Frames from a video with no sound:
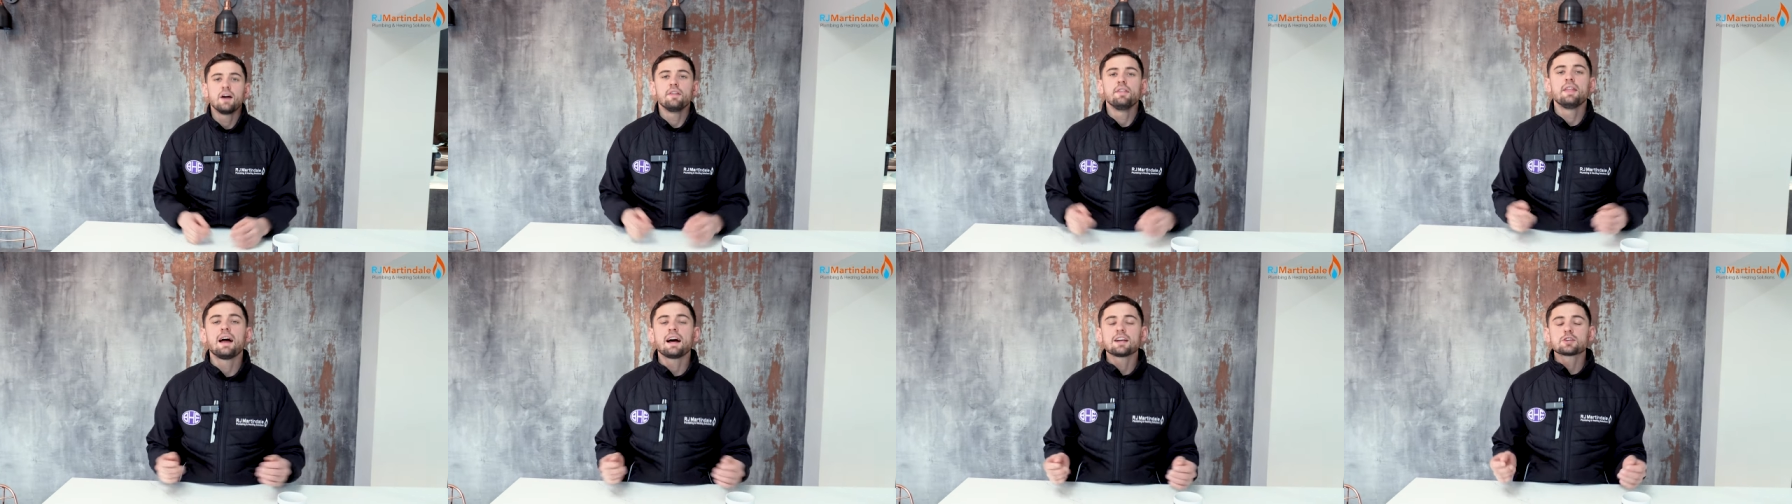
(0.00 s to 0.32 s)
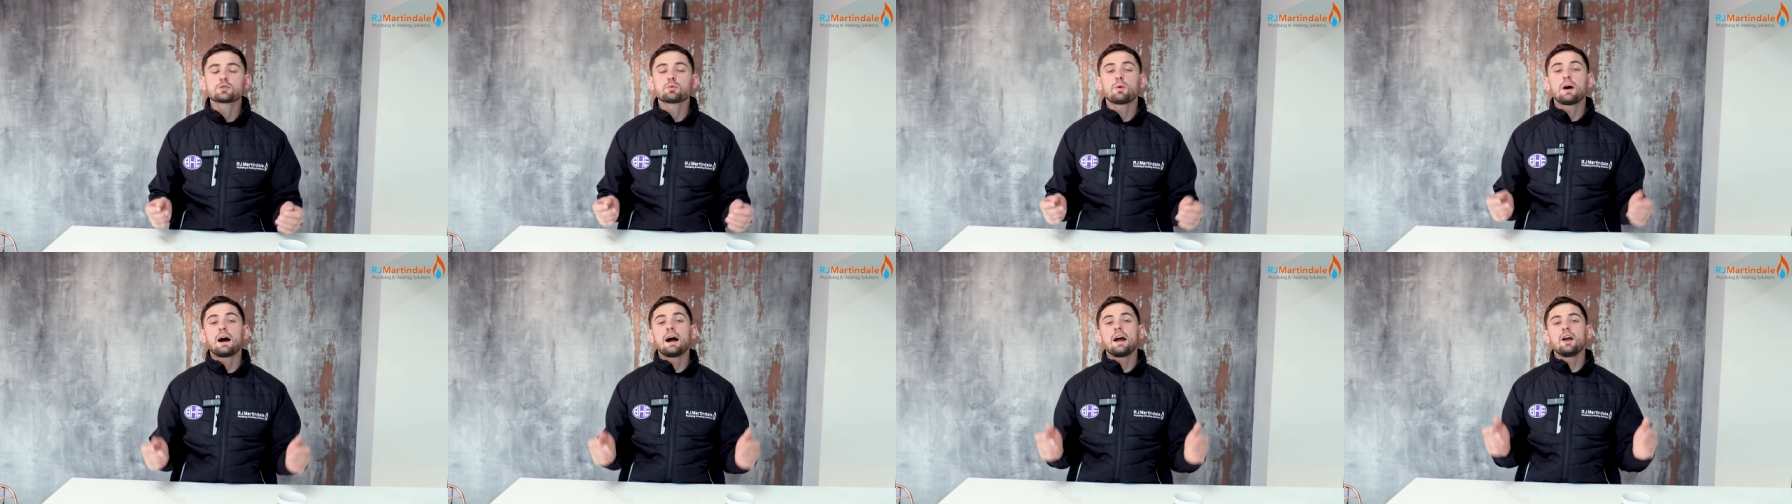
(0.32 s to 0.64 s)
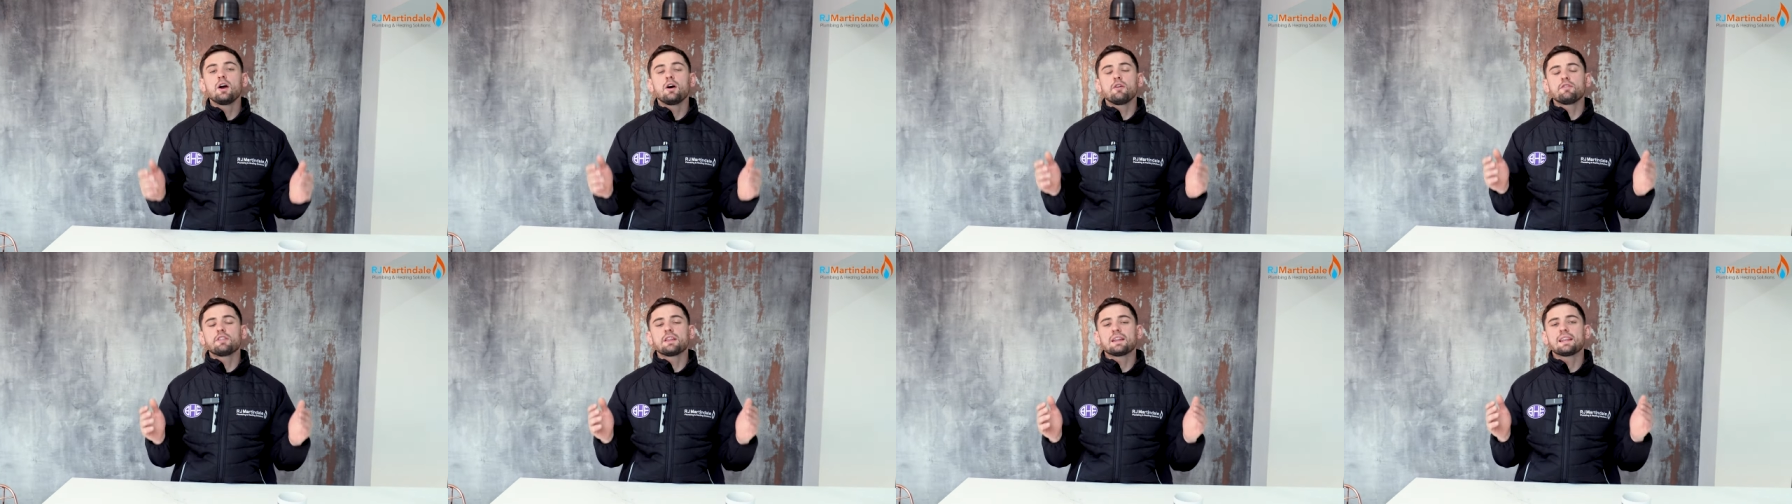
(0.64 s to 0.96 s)
And that's
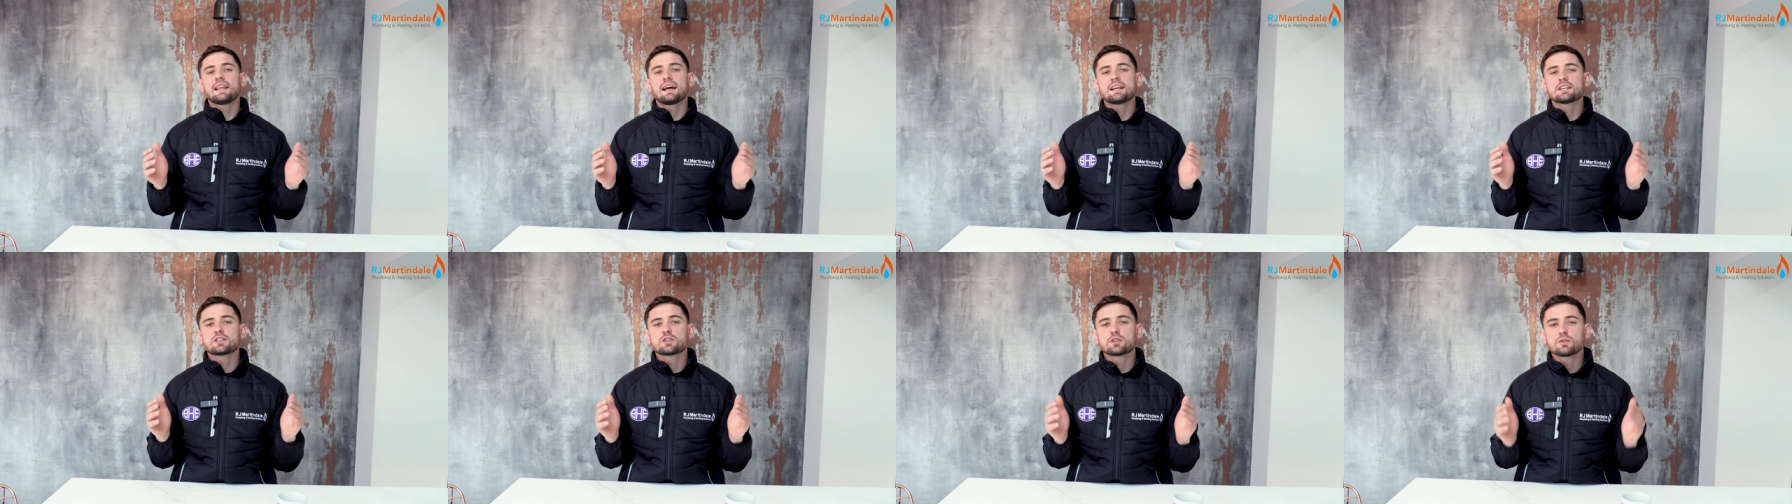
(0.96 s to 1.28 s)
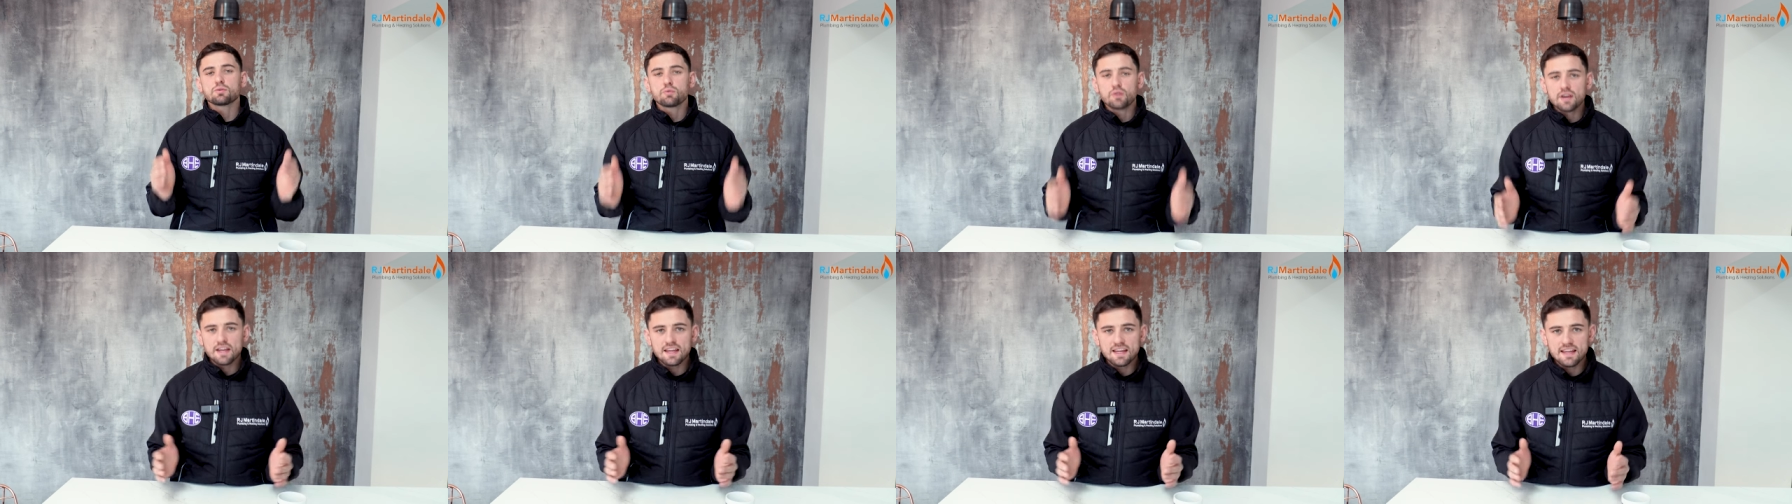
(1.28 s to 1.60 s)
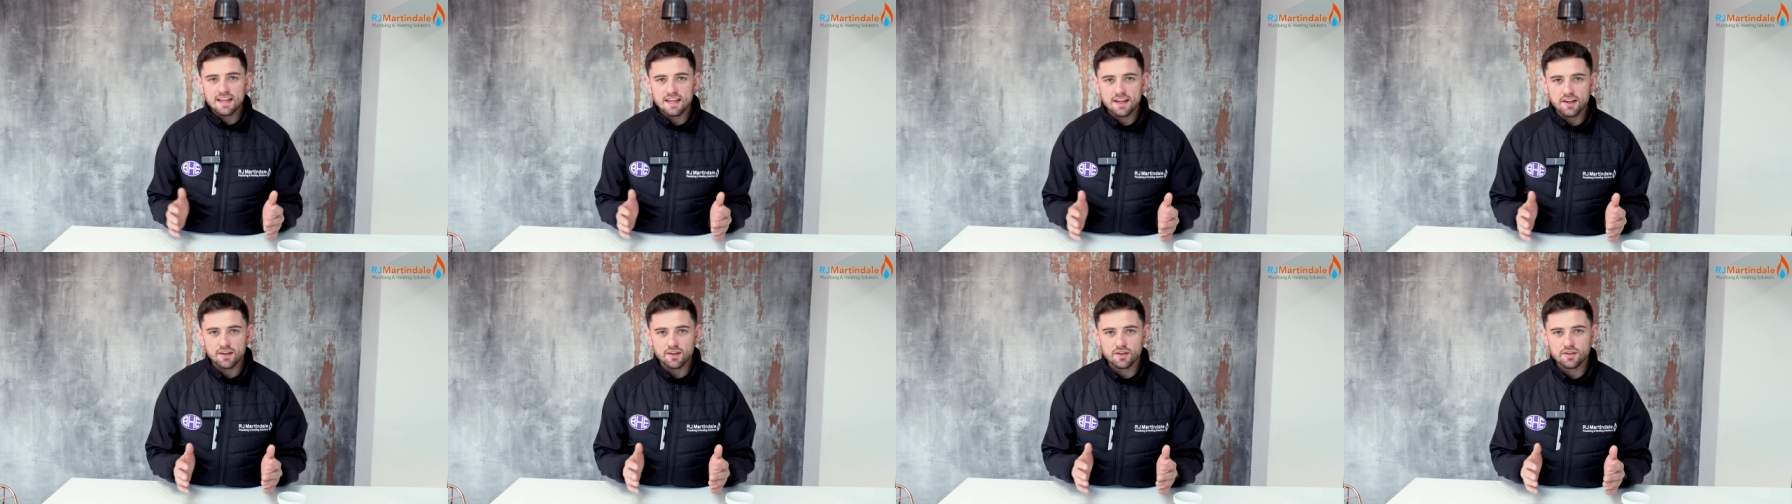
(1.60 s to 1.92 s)
why over the last three
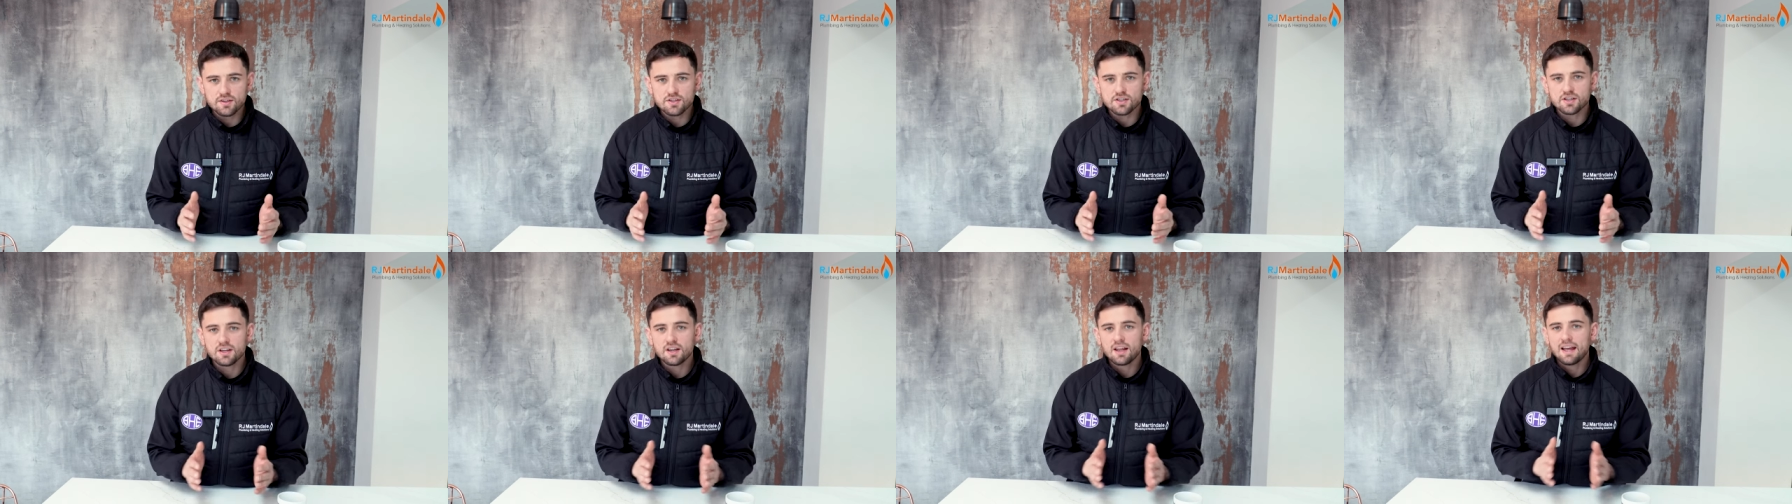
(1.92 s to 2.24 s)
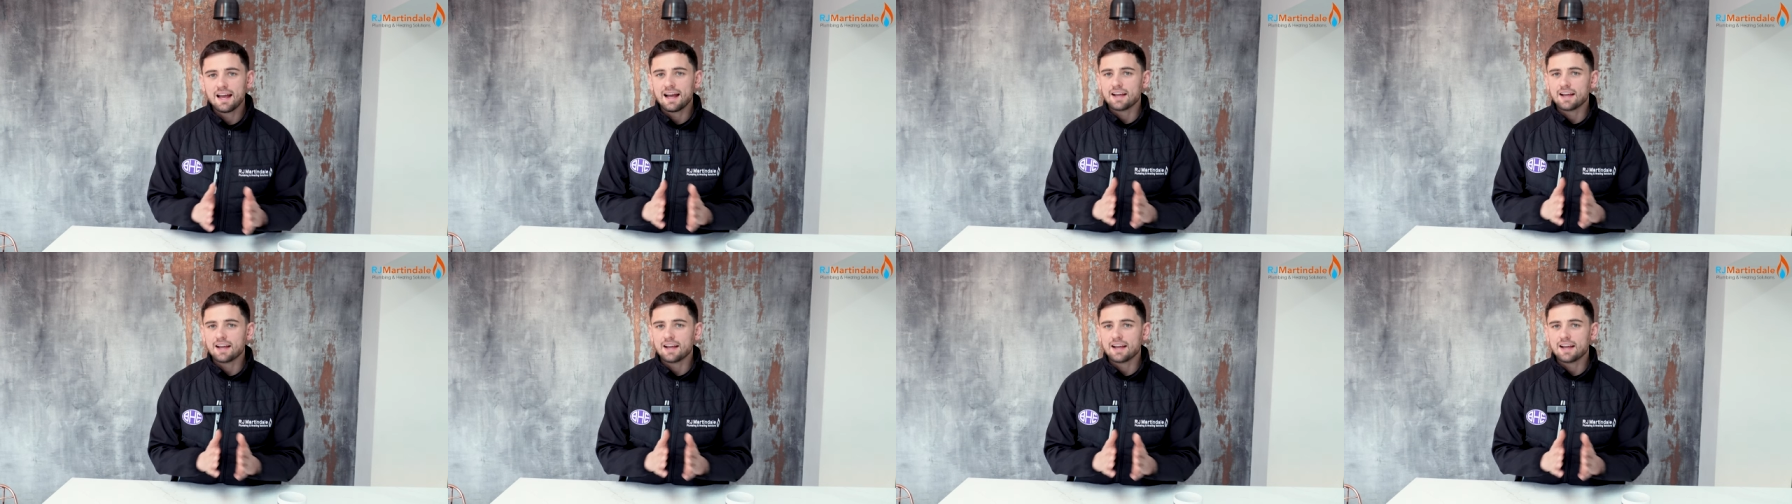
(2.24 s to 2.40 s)
years,